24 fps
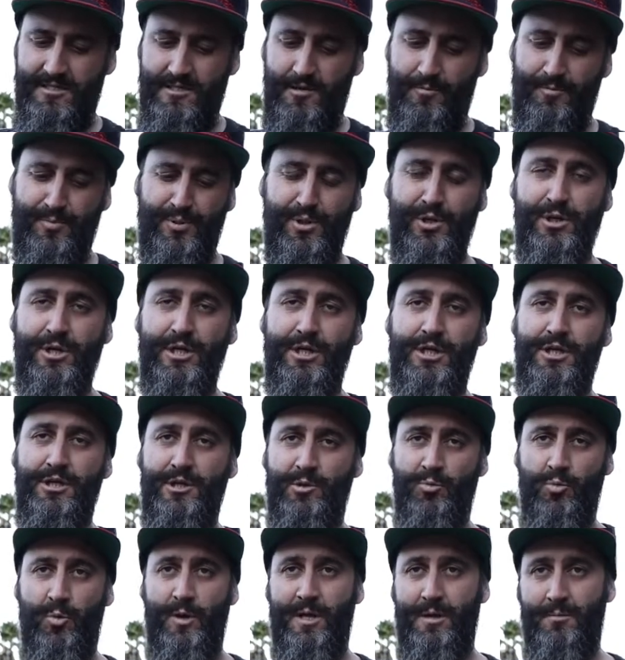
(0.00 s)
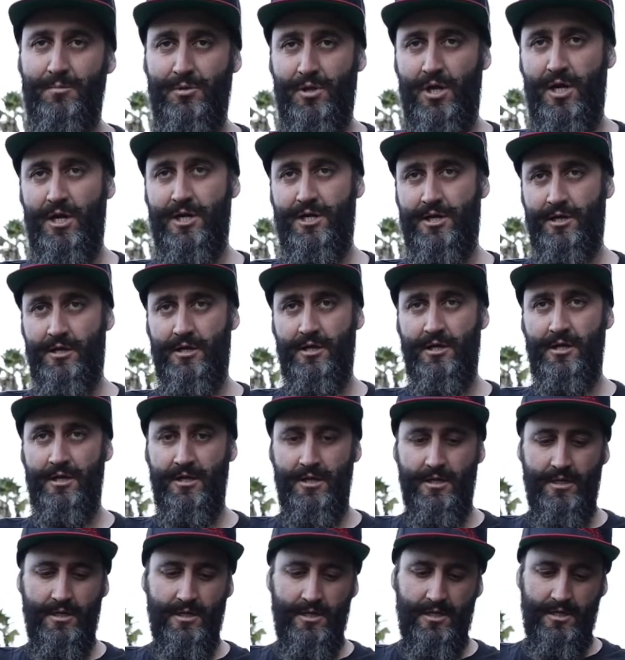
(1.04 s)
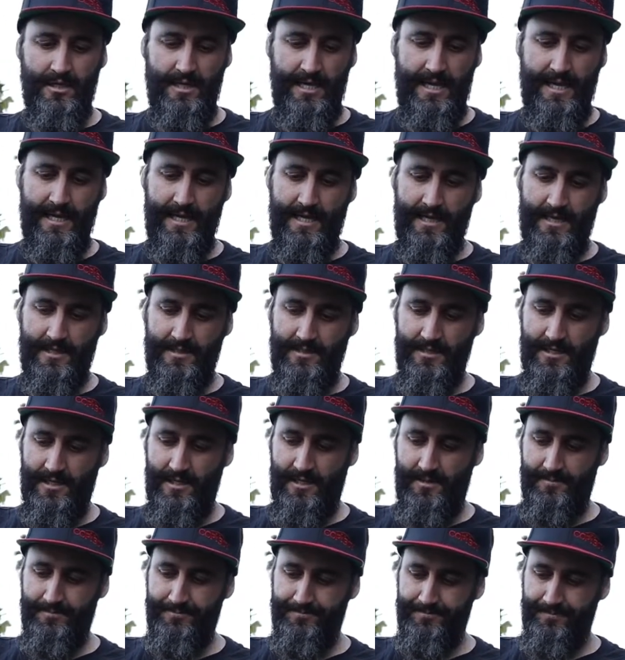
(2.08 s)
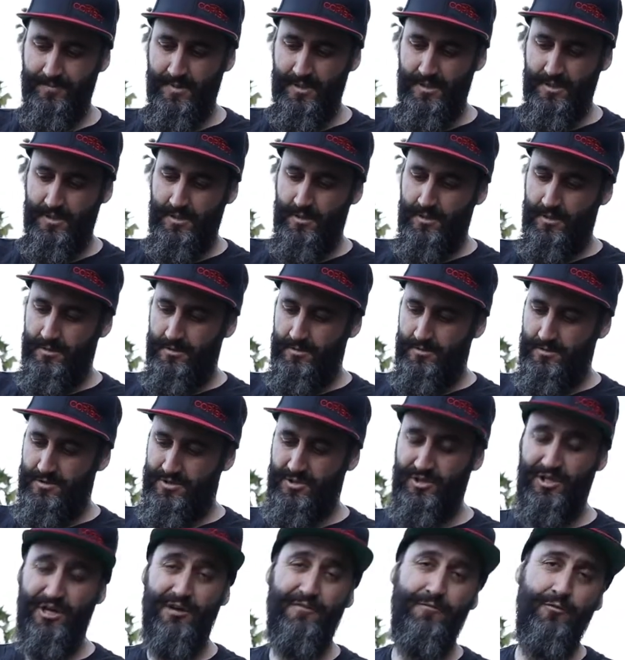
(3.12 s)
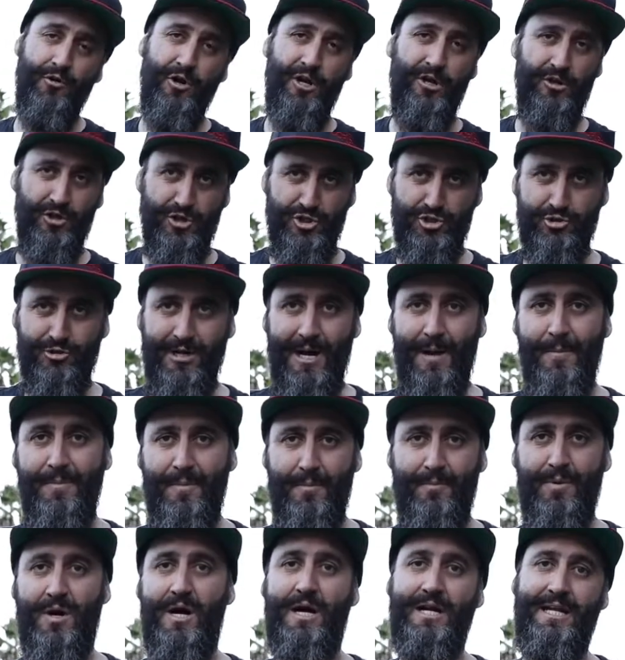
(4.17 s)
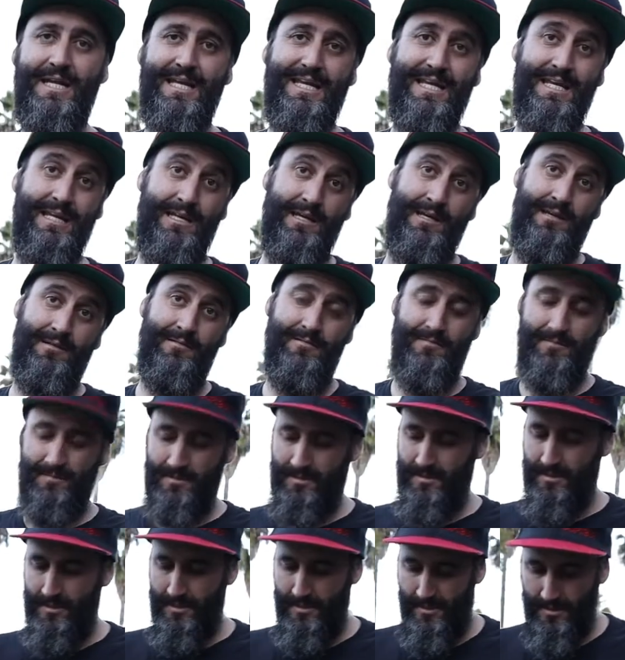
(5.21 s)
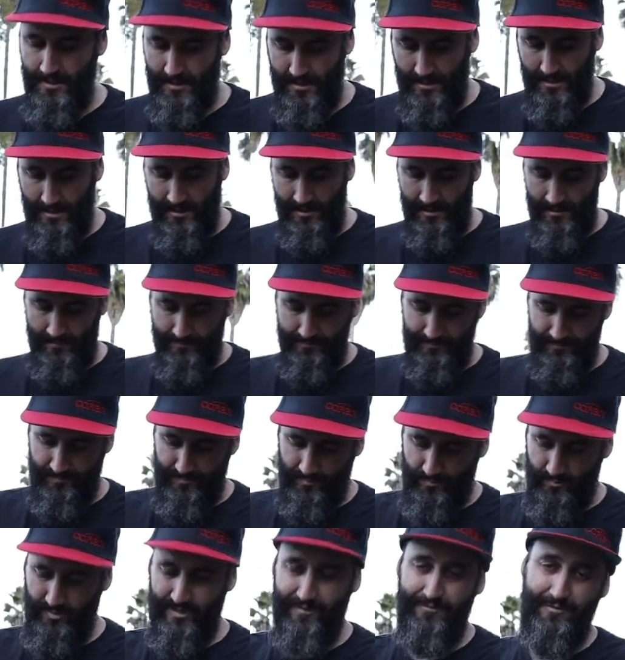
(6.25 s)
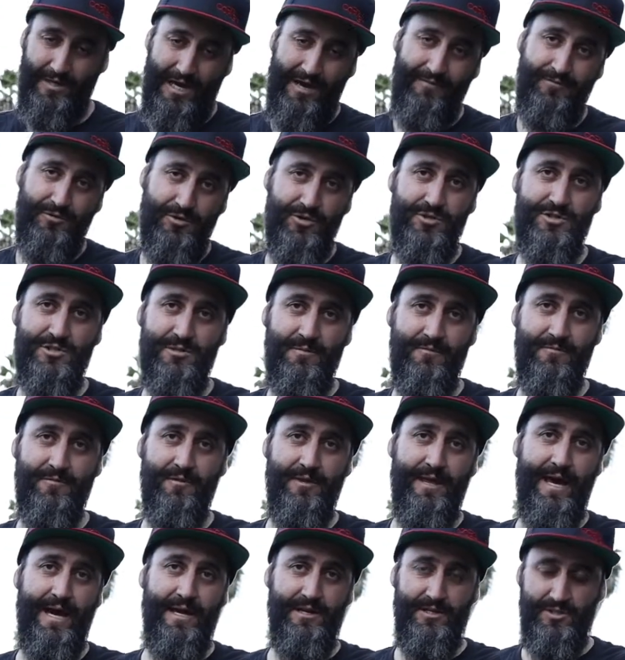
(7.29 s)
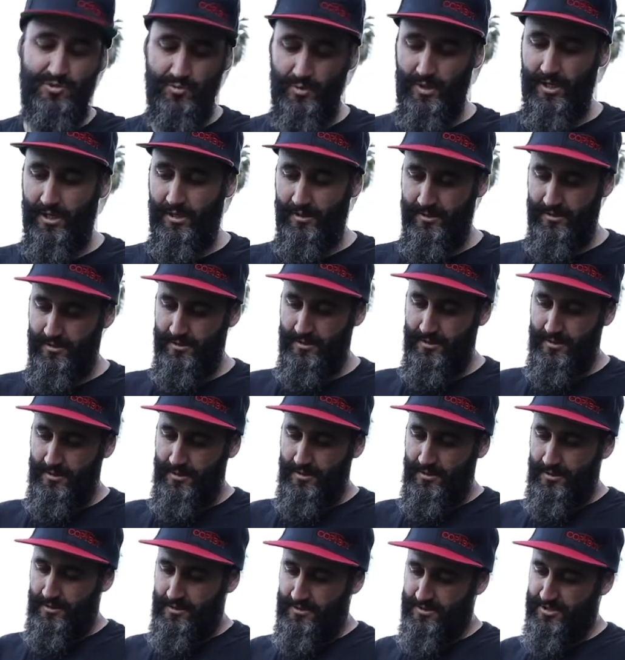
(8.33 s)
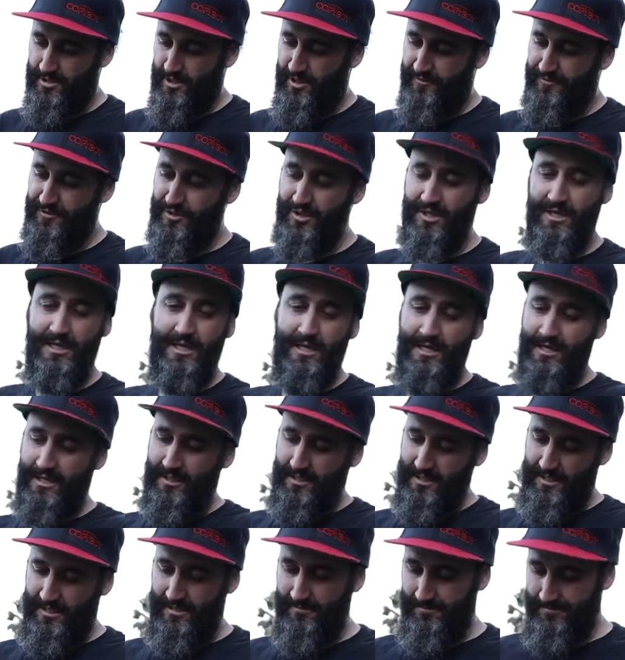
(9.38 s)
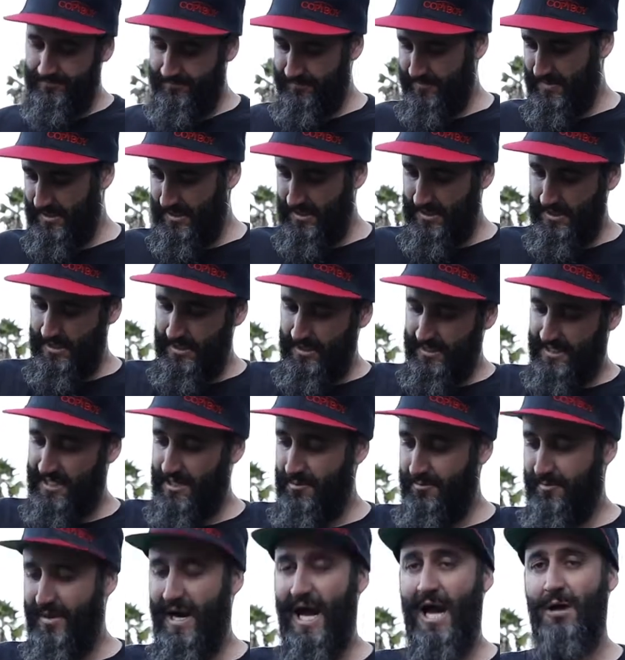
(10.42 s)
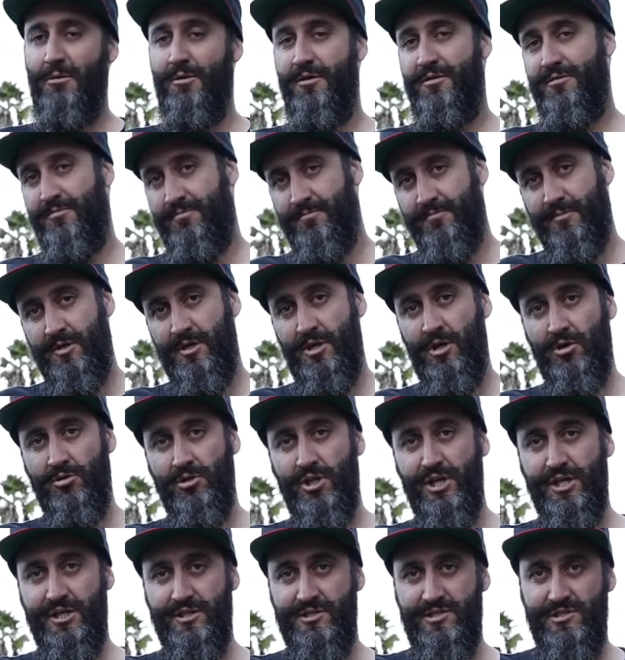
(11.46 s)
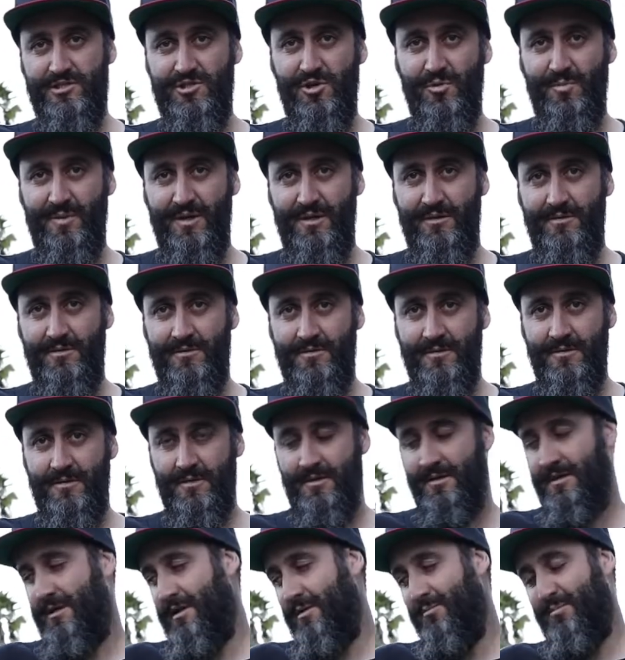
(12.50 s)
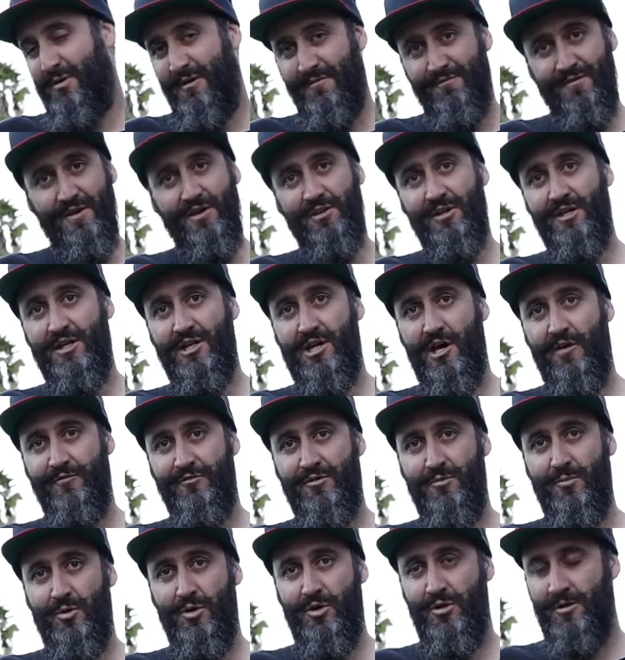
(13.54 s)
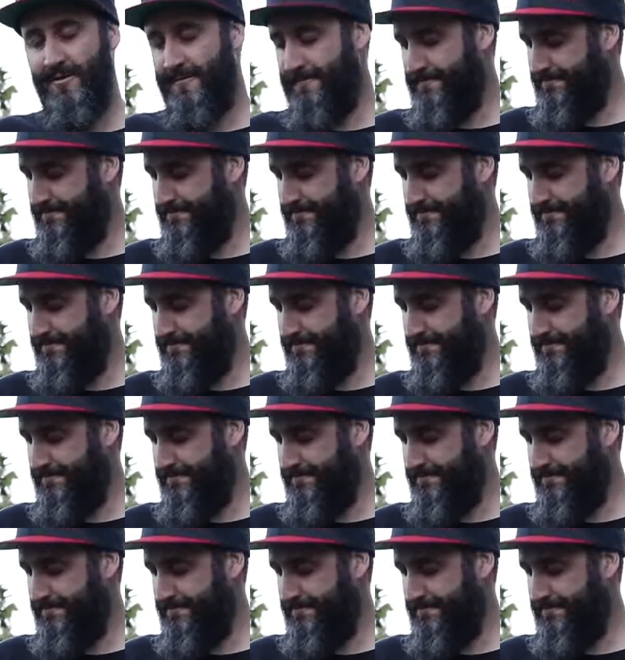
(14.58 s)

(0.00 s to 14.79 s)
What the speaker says: a pretty good wind blocker, and so therefore it'll trap the body heat in. I've used them for that as well. So if you can get by with, you know, looking stupid but feeling comfortable,